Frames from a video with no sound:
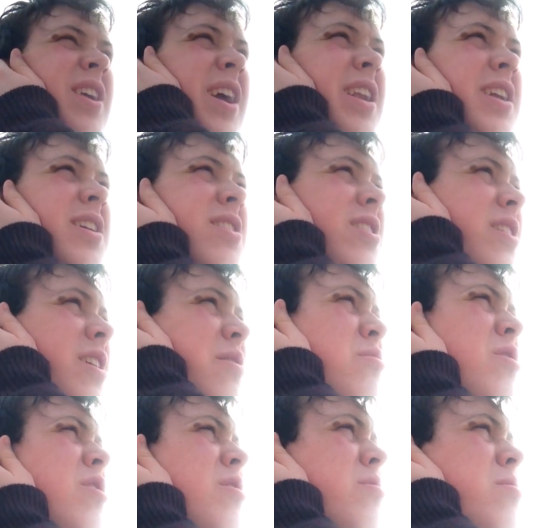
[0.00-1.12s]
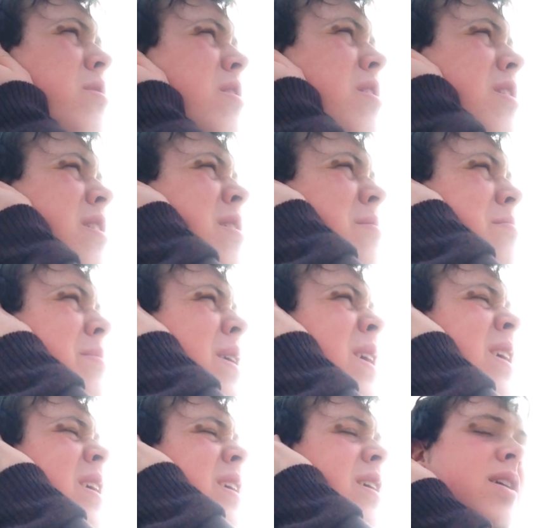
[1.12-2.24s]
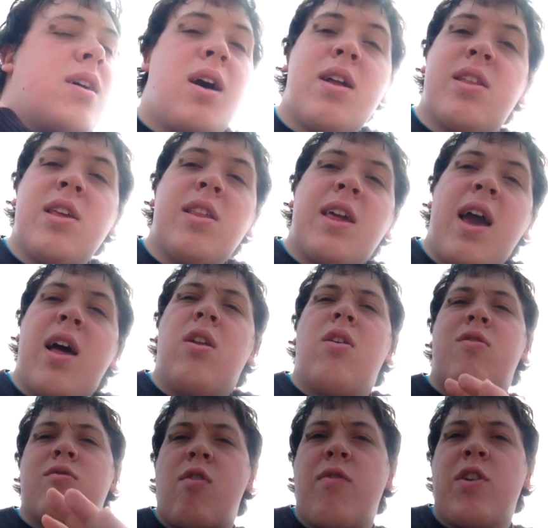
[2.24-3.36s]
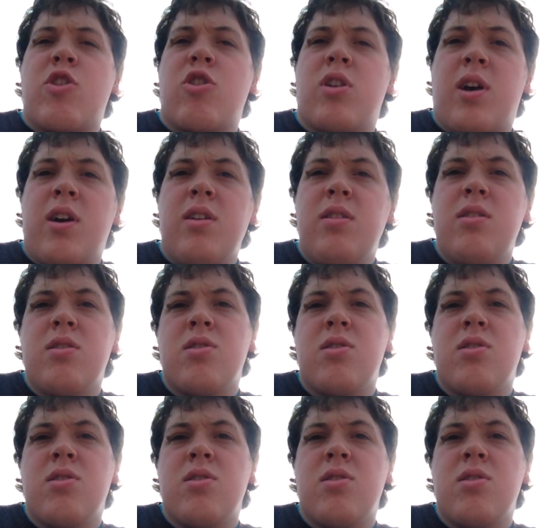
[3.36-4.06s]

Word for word: To go to, but I did get a lot of revision done,